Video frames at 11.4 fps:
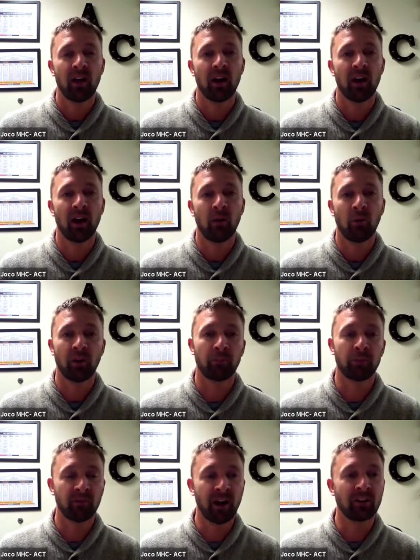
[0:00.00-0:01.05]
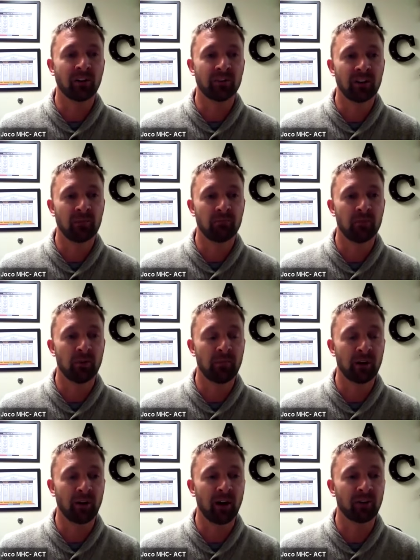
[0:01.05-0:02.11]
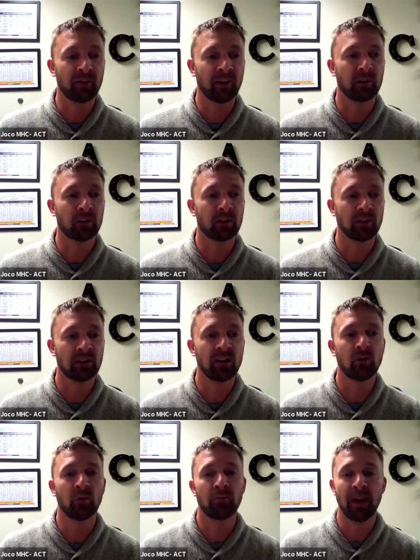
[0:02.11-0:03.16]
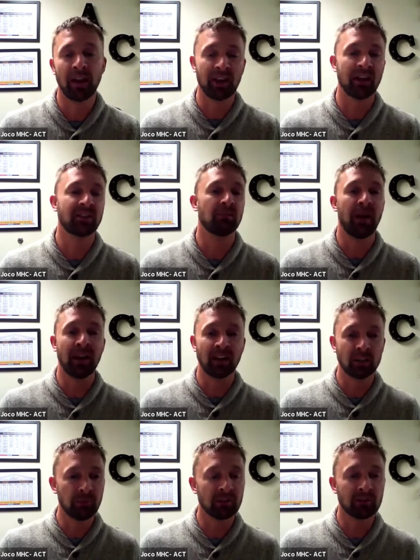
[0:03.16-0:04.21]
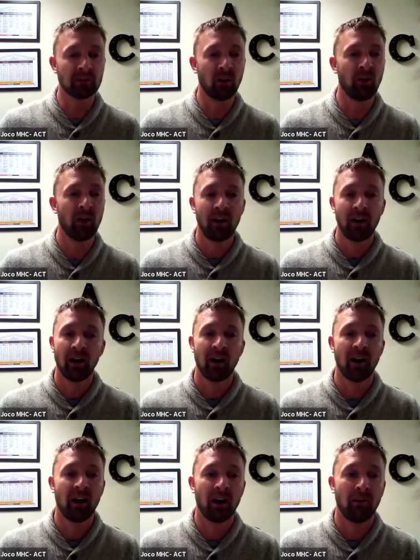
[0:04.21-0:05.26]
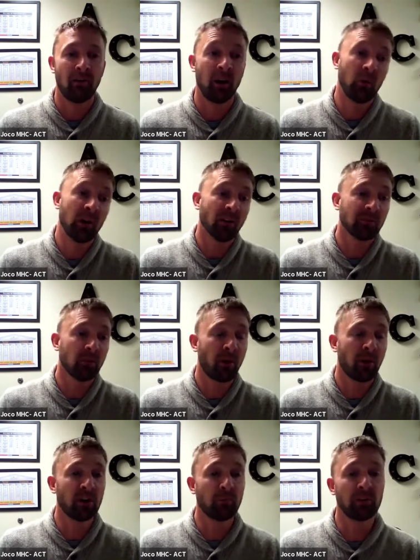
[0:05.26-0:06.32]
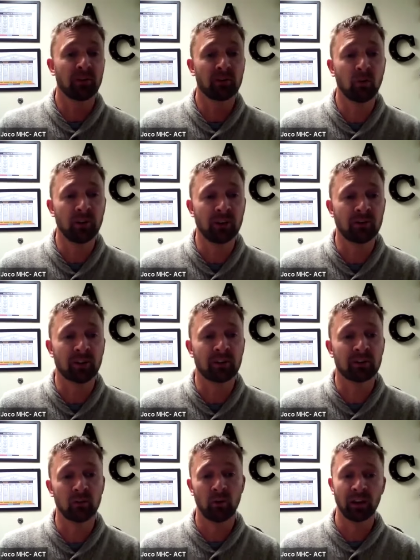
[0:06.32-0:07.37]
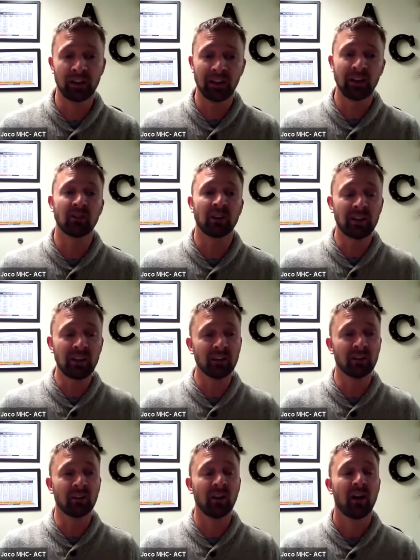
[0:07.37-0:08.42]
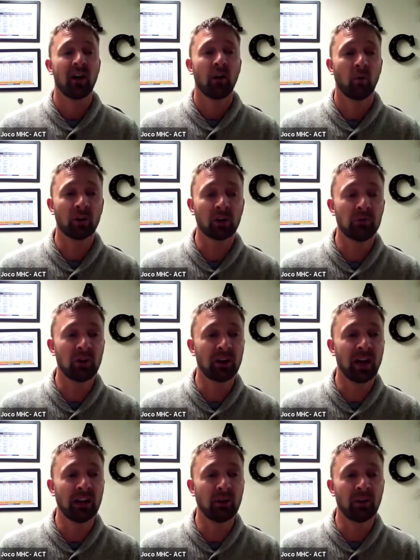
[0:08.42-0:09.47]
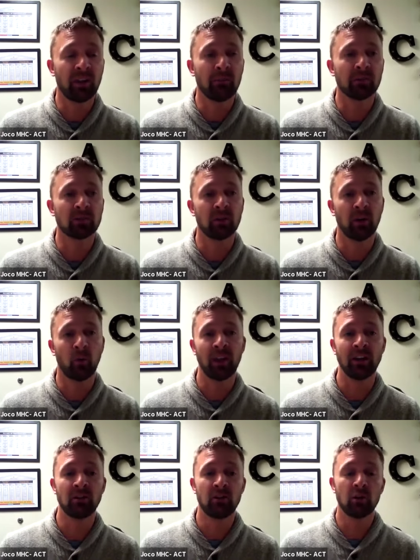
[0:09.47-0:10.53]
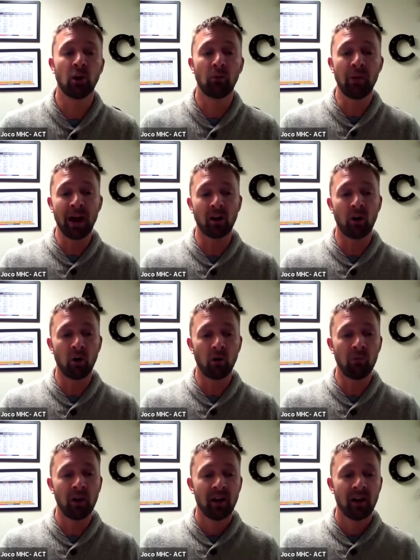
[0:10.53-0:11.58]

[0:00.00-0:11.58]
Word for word: uh, with our providers in the mental health center to continue with medication management. So, uh, and we also partner up with the school districts. So when the kids are here, we're communicating with them so that when they do go back home,